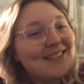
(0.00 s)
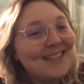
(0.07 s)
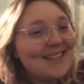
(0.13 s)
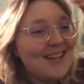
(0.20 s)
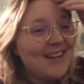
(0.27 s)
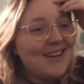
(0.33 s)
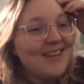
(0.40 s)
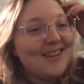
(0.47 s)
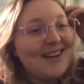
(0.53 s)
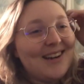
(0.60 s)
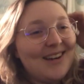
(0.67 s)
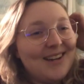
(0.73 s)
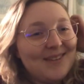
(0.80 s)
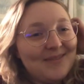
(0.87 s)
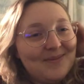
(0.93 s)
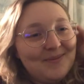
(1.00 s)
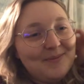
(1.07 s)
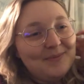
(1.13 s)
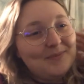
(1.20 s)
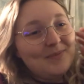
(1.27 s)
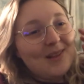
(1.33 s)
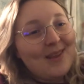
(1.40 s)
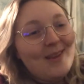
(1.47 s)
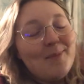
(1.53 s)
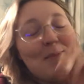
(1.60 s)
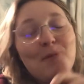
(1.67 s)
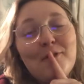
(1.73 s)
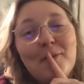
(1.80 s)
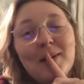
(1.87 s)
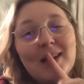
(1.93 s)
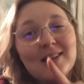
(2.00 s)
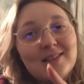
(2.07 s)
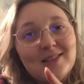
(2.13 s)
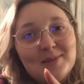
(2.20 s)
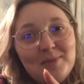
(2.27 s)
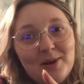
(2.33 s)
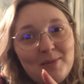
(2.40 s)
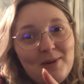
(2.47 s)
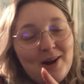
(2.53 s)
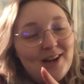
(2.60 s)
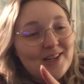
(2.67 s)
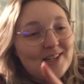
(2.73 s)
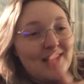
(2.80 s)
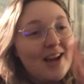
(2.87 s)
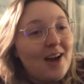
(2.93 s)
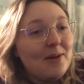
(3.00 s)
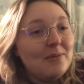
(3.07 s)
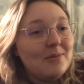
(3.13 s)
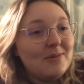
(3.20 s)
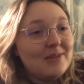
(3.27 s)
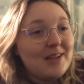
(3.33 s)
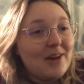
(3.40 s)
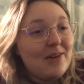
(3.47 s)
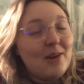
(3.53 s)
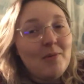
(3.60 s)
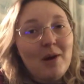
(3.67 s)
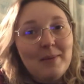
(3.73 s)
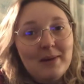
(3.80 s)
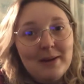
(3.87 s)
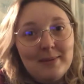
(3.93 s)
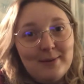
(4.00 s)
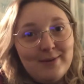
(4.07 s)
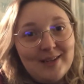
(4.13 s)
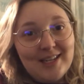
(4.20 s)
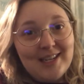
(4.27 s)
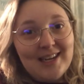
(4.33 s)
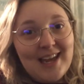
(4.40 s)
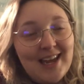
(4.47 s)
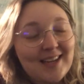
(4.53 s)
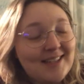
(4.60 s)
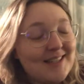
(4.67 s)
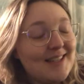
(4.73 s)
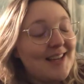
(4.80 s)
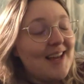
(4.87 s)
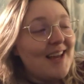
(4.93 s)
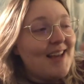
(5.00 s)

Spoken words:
So before we get to the spoiler part, actually, I will tell you what I'm going to be reading next,